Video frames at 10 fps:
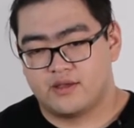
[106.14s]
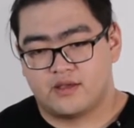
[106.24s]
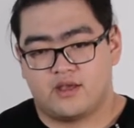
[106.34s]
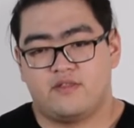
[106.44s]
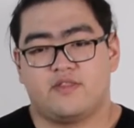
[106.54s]

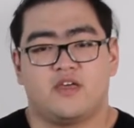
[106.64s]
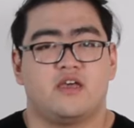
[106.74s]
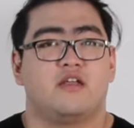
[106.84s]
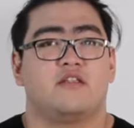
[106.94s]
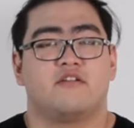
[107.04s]
And
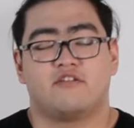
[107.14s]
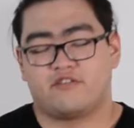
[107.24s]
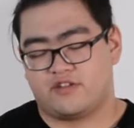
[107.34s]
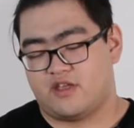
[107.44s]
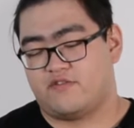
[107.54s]
then
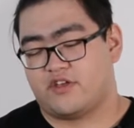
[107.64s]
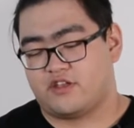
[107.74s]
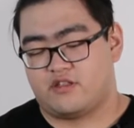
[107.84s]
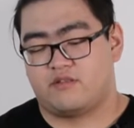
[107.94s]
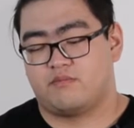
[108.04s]
see if it
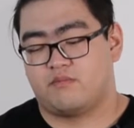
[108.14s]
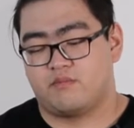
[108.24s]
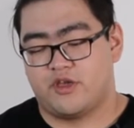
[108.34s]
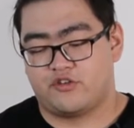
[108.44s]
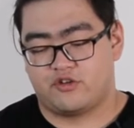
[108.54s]
can,
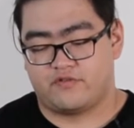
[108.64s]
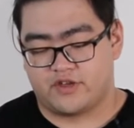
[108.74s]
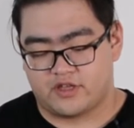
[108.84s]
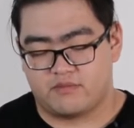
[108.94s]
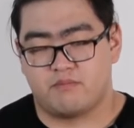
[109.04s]
make sure if
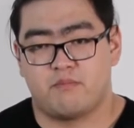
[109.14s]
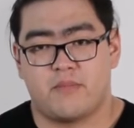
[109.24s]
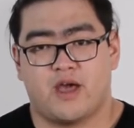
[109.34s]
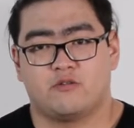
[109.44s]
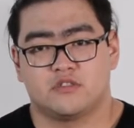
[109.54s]
it can
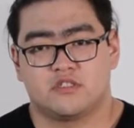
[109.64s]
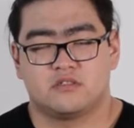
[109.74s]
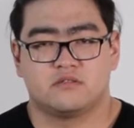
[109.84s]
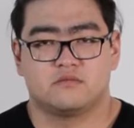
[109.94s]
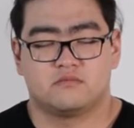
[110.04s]
mount.